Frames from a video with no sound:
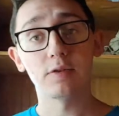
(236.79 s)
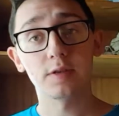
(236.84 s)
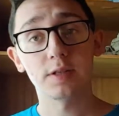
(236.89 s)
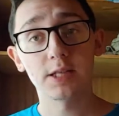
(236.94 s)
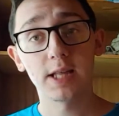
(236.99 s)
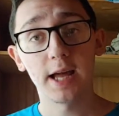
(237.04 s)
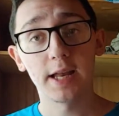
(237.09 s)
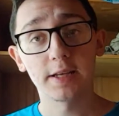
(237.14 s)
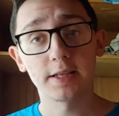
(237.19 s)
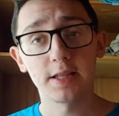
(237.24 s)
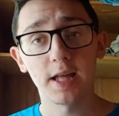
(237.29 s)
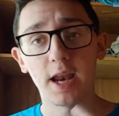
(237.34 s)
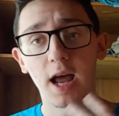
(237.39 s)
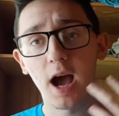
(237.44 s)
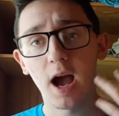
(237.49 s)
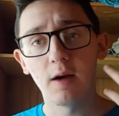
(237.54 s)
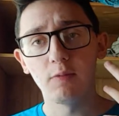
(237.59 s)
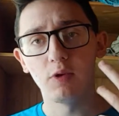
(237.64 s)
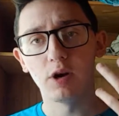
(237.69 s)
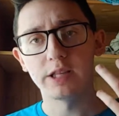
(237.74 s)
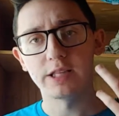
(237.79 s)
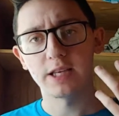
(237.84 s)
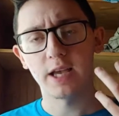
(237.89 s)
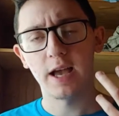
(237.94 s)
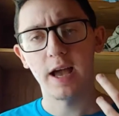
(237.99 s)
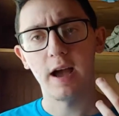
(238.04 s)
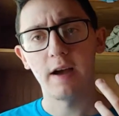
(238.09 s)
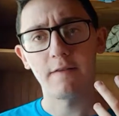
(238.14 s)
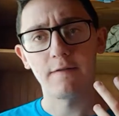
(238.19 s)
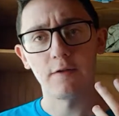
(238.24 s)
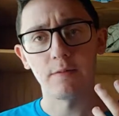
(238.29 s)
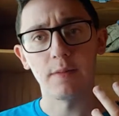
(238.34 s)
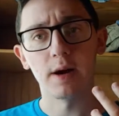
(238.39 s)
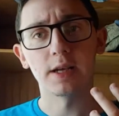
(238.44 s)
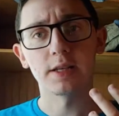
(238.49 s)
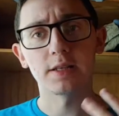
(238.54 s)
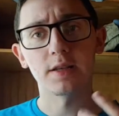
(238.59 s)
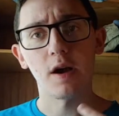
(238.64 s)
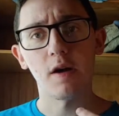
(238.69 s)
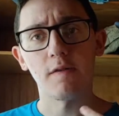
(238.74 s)
status that I want to have for
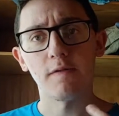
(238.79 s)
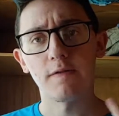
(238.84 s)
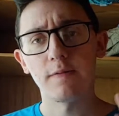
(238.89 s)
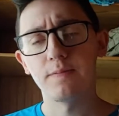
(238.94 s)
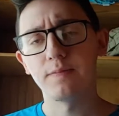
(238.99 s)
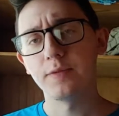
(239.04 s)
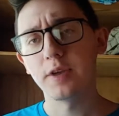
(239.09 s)
myself.